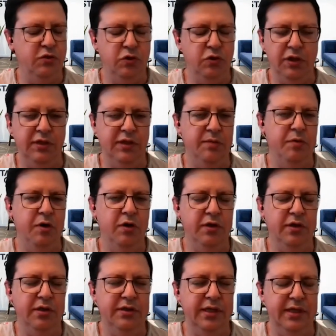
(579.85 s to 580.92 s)
Usually the
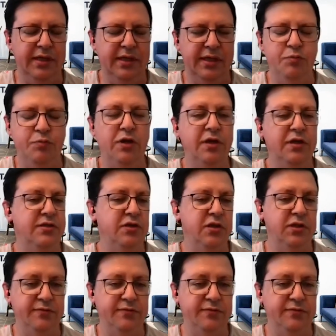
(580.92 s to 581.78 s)
market, the, the product's